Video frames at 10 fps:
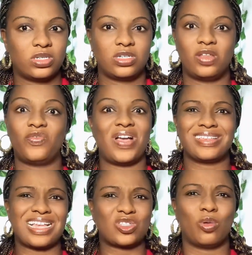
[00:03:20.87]
The fact
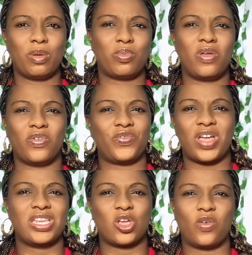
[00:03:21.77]
that some people even
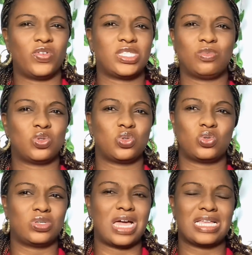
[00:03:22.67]
find it comfortable to do
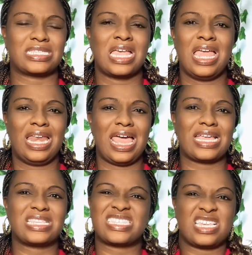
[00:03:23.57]
that, like,
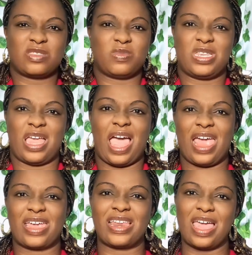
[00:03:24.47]
it gives me the
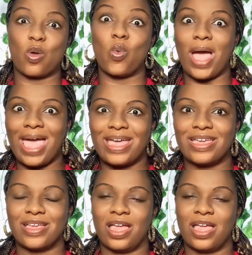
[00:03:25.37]
hike. Like, why?